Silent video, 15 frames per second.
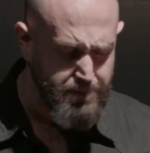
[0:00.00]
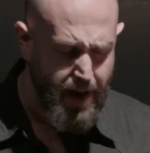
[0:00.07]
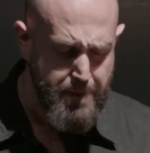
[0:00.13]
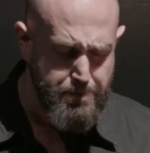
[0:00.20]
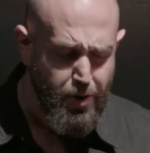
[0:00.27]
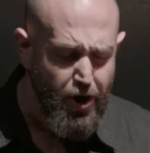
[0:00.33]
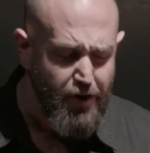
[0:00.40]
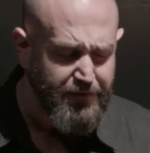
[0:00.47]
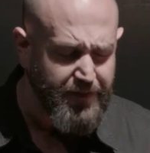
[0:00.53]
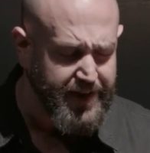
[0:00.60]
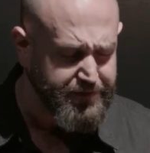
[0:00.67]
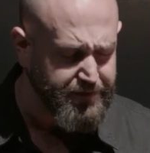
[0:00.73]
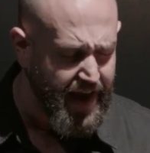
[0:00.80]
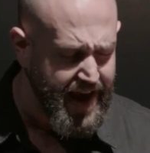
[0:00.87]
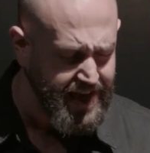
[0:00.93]
my
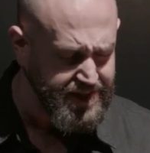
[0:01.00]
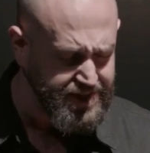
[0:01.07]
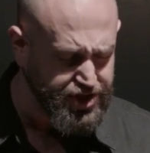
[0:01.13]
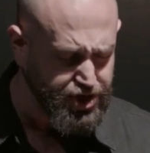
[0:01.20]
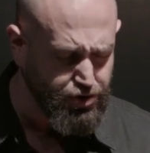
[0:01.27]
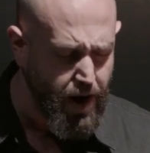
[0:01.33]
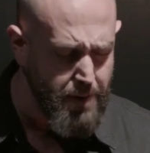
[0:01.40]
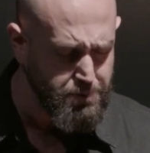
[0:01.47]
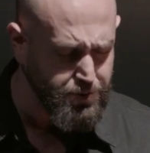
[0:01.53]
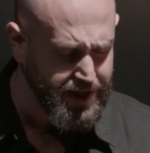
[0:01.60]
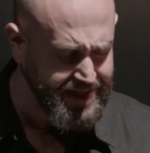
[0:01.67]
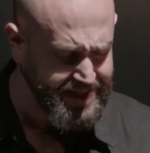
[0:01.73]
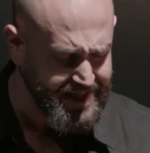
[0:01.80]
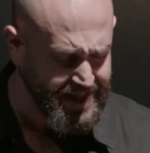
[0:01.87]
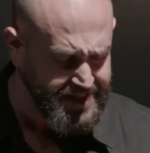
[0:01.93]
perfect veins
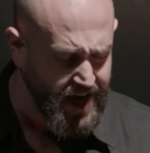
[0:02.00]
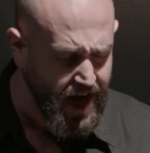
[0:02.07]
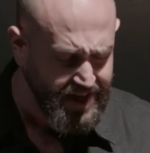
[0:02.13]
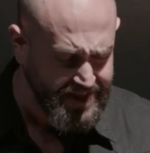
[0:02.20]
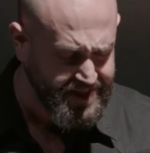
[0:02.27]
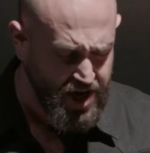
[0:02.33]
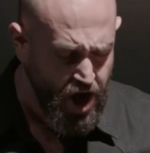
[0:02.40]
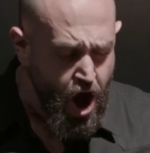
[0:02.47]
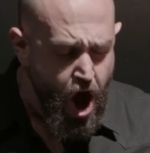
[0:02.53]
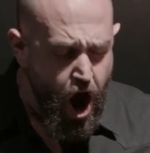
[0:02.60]
crumbling to dust